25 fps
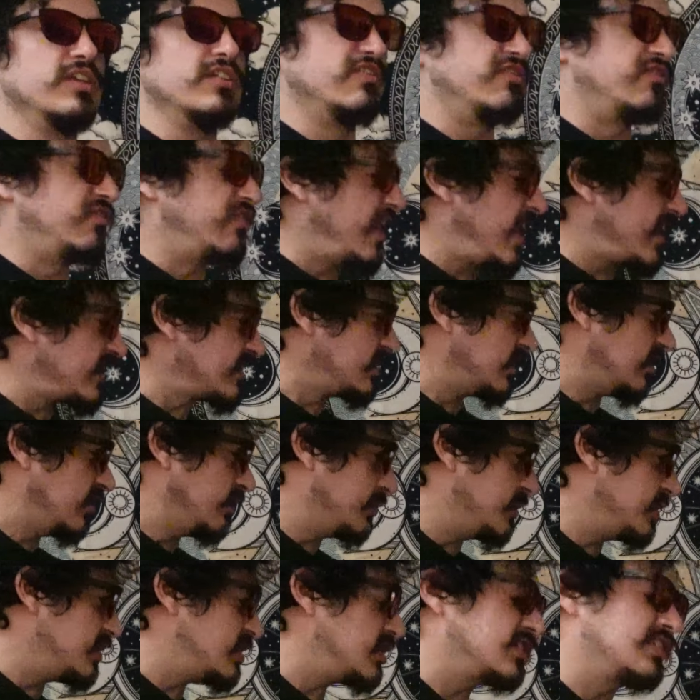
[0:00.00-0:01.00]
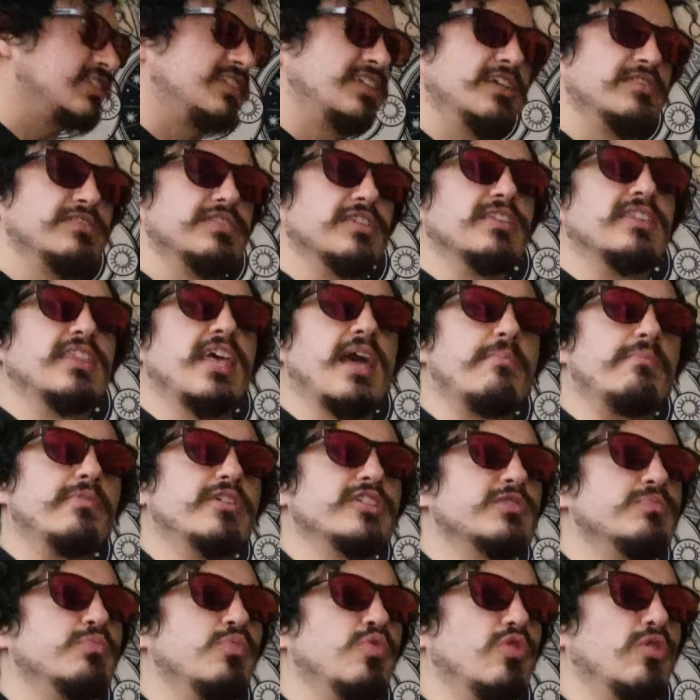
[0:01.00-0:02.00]
effects loop, it just gives it that
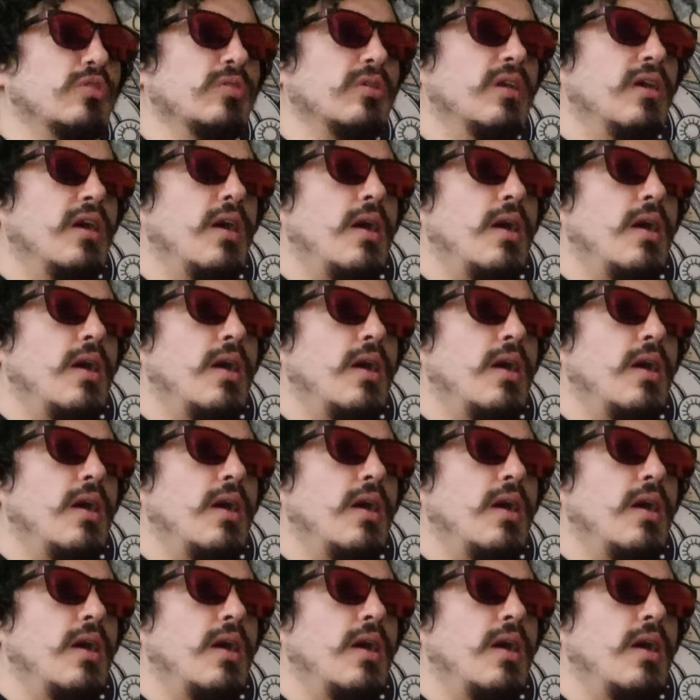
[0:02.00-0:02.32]
much more